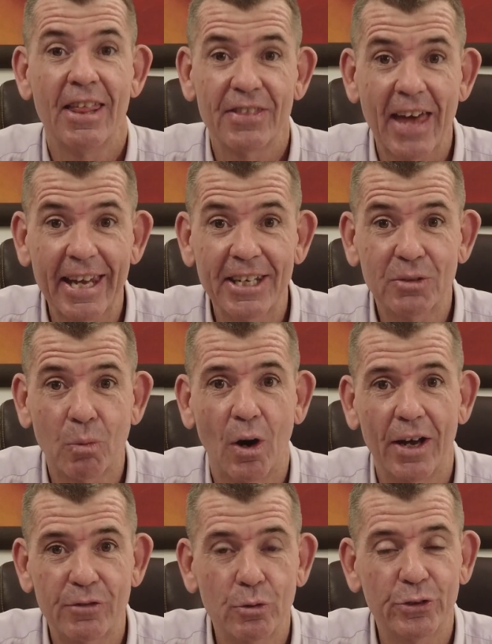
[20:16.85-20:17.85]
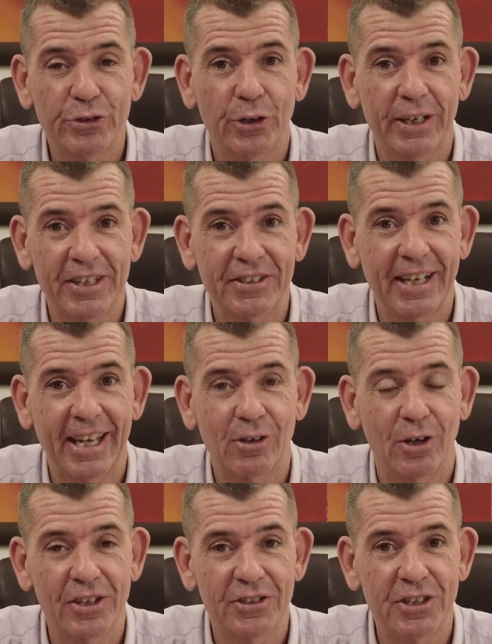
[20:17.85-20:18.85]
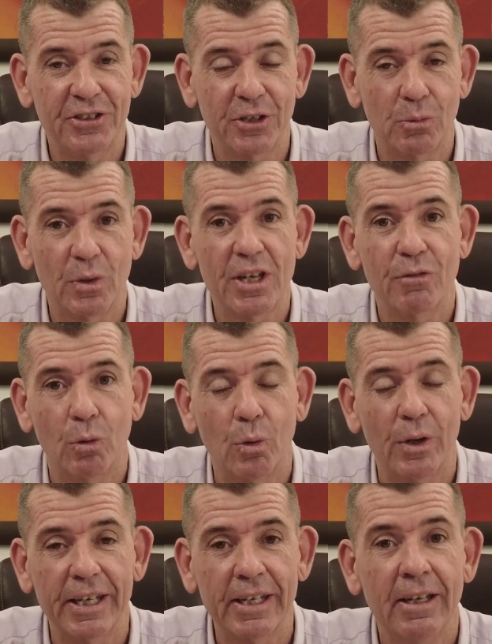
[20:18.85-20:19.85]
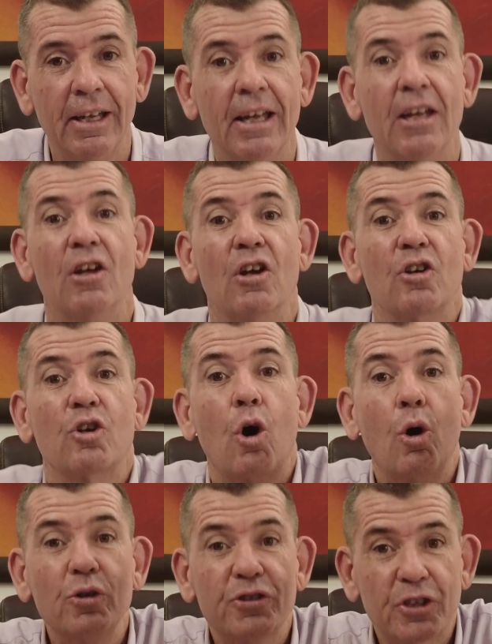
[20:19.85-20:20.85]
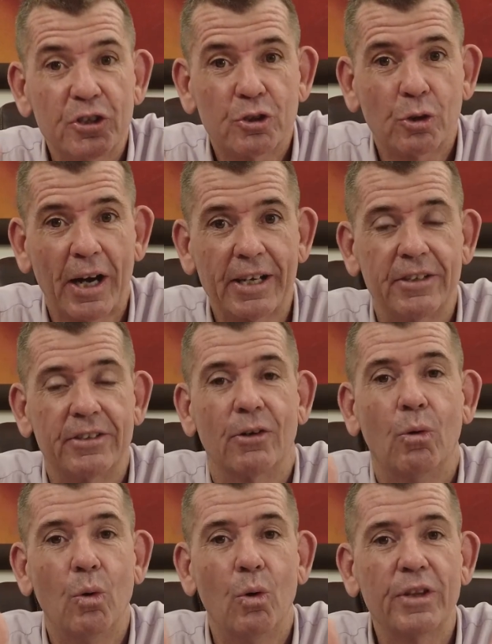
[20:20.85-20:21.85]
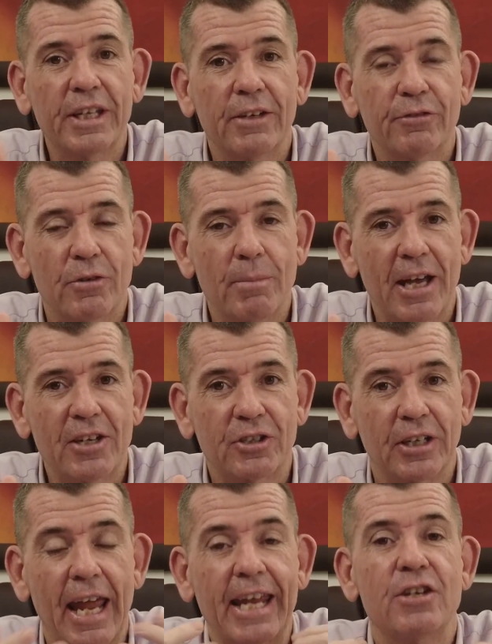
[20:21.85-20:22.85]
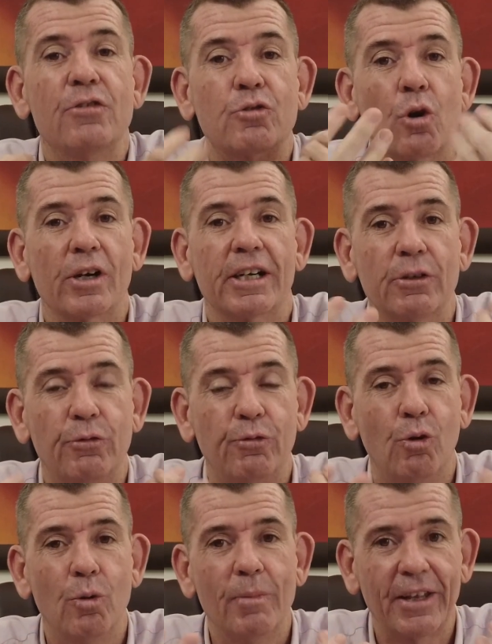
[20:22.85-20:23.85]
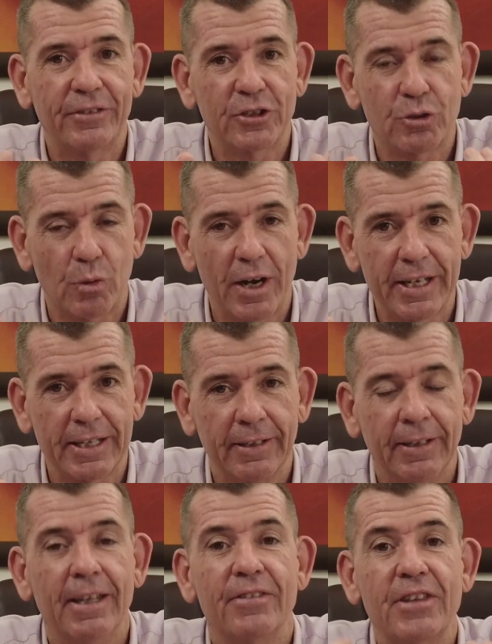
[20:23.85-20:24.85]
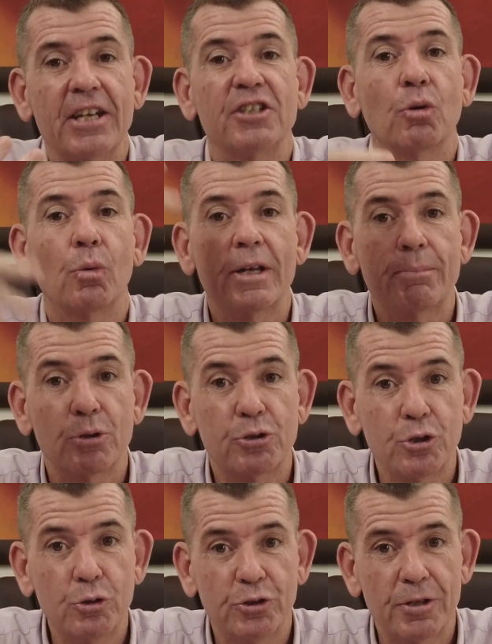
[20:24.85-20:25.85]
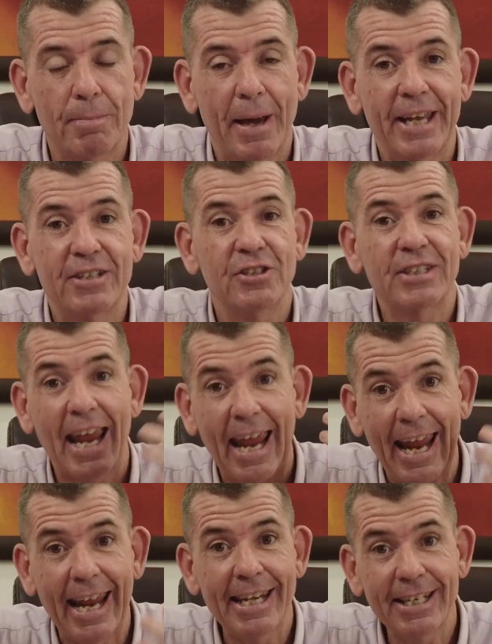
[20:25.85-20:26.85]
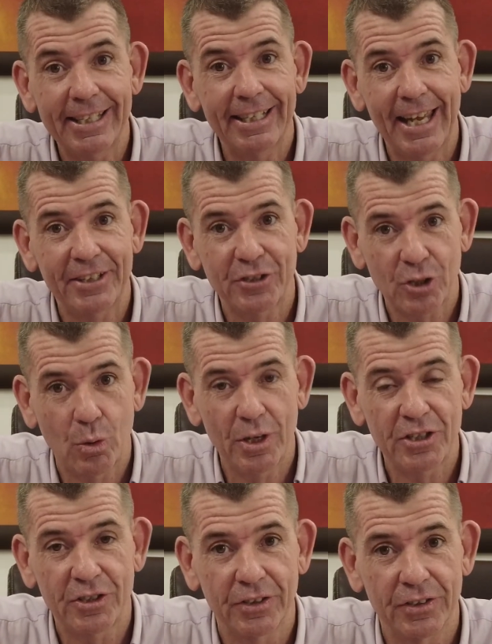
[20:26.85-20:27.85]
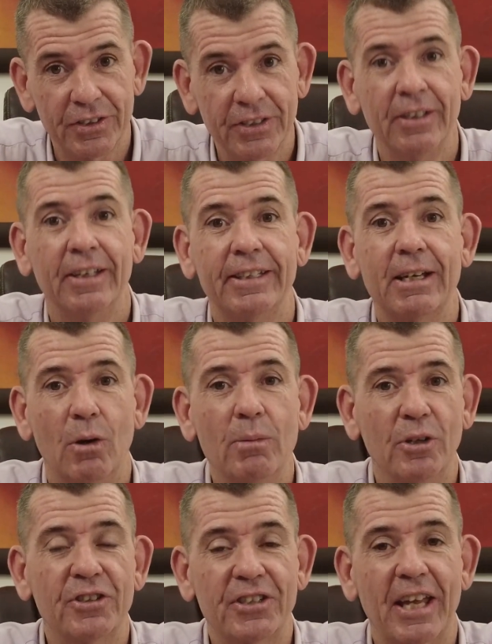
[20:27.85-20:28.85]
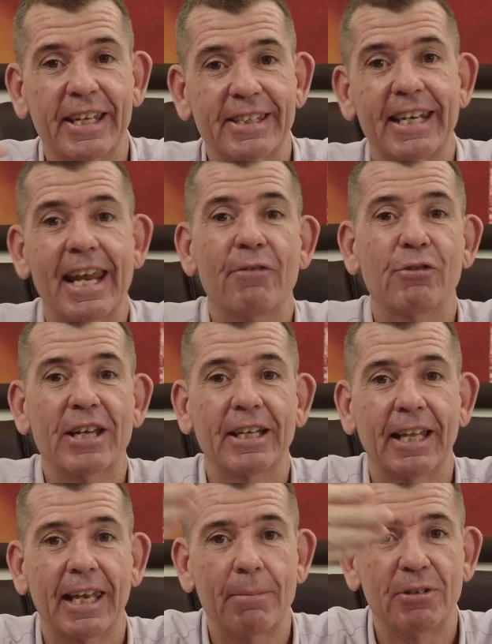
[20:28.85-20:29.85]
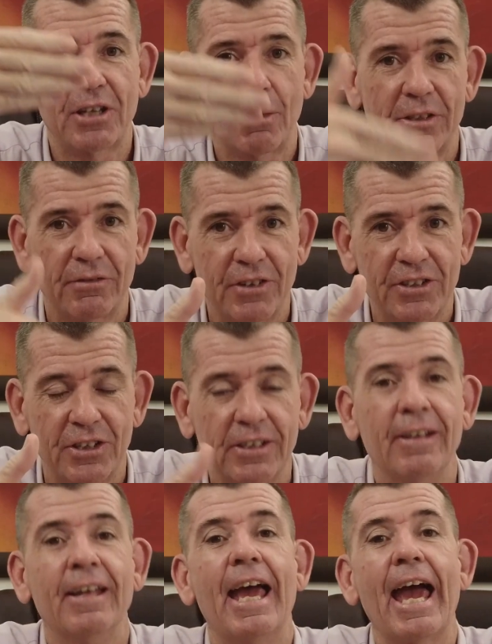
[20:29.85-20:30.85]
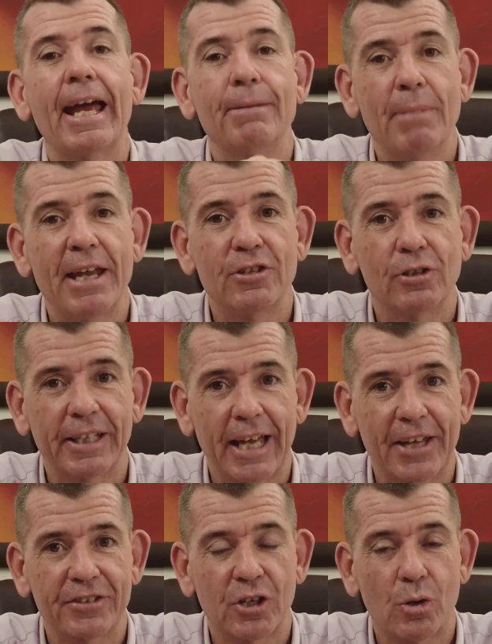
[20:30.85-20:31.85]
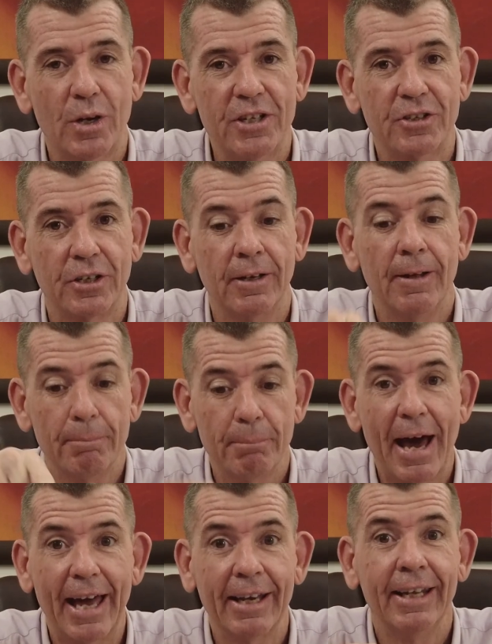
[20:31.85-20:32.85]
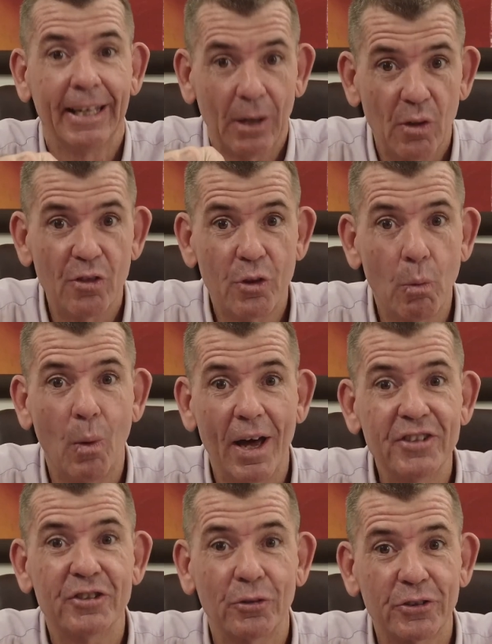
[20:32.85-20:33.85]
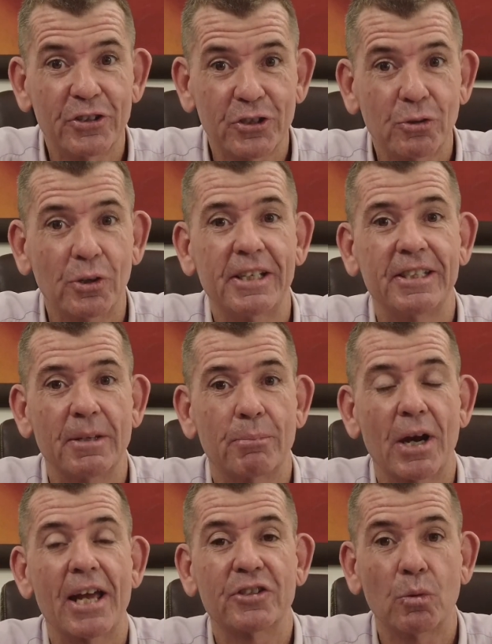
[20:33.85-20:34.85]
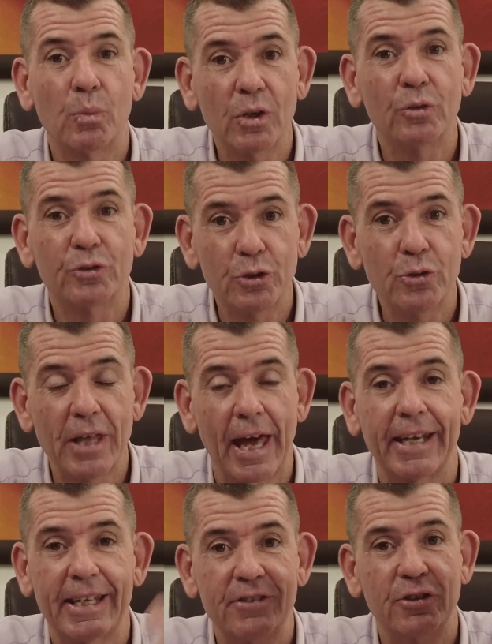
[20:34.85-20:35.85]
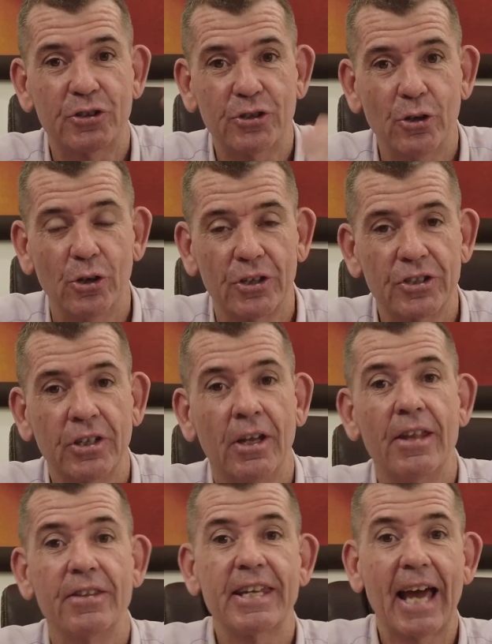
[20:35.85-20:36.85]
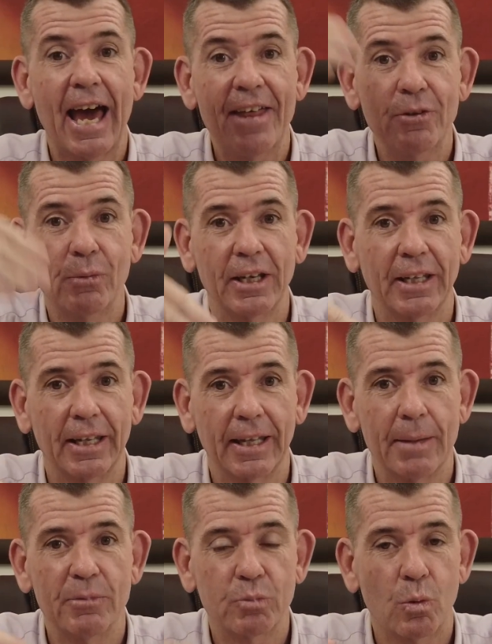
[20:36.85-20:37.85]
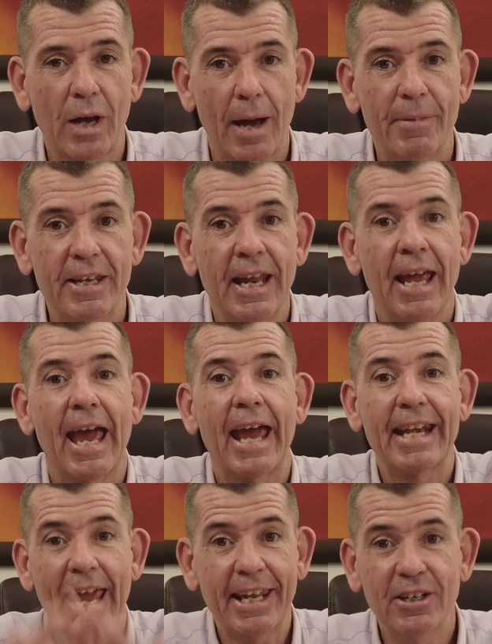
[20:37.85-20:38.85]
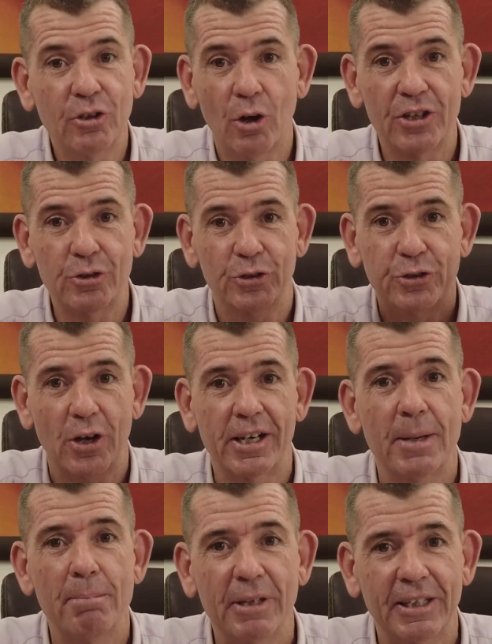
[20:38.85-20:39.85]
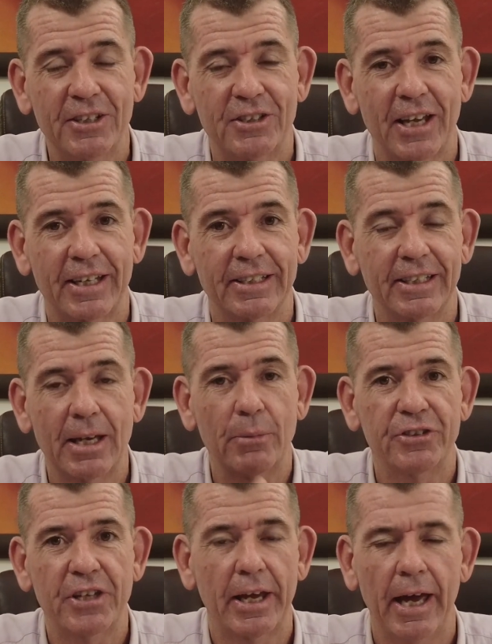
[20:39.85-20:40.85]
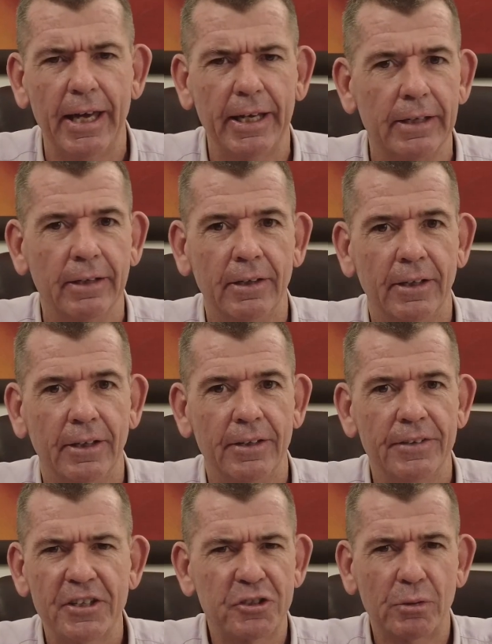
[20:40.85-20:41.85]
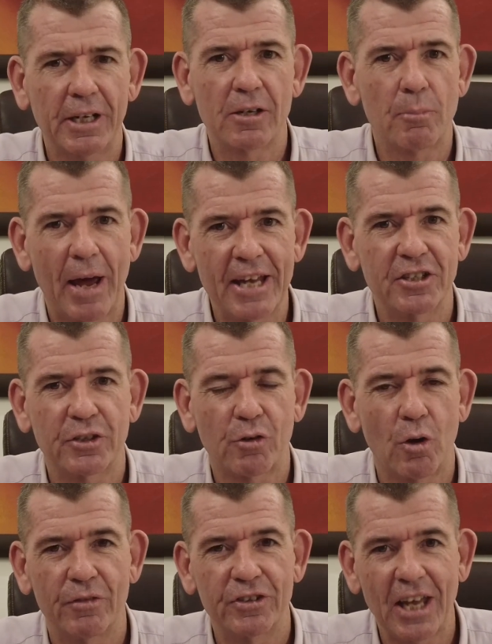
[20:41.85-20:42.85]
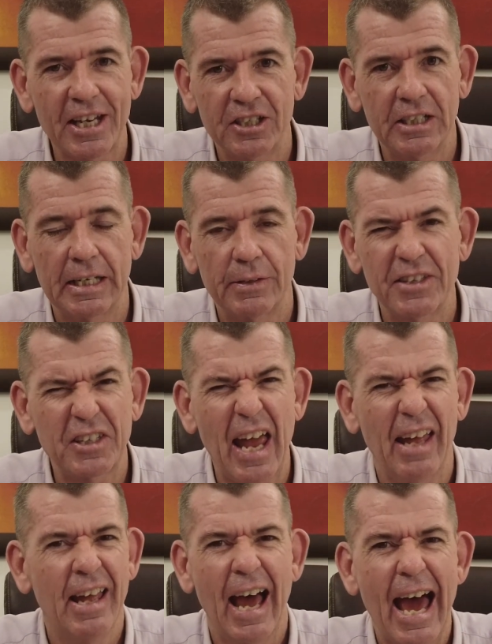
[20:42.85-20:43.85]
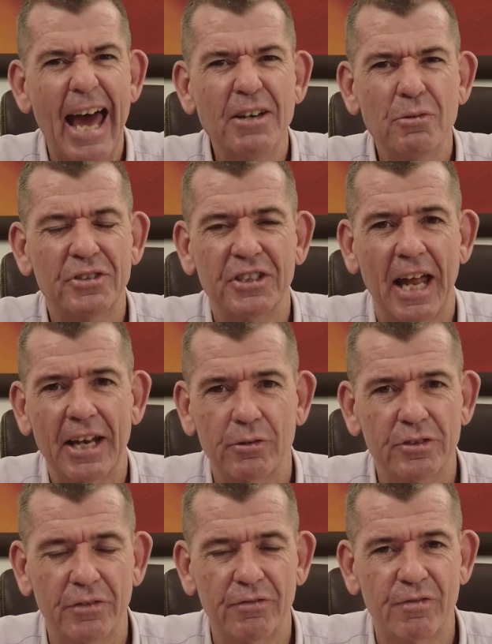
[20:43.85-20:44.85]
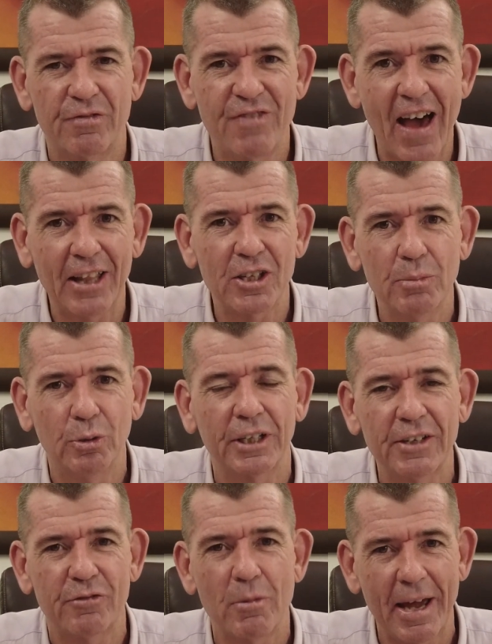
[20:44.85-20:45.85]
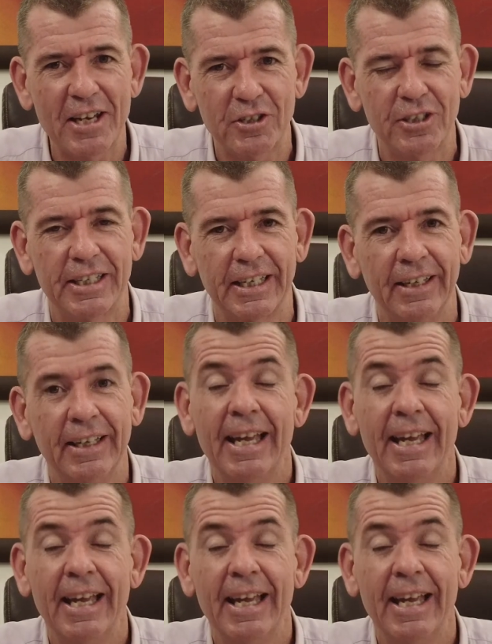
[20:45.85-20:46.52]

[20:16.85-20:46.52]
That is why if your site has an AI assistant where you've already concentrated all the information and you've got it in a format that's ready, that has already produced the pages and can ask the questions. Now, I'm not saying that every LLM is going to visit and manually ask the question, but the ones on the screen in the browser will do that in the search. The other LLMs will come in and analyze your site in a millisecond, and they will say, hey, there's 300 pages of conversation here. There's hundreds and hundreds of valuable information here.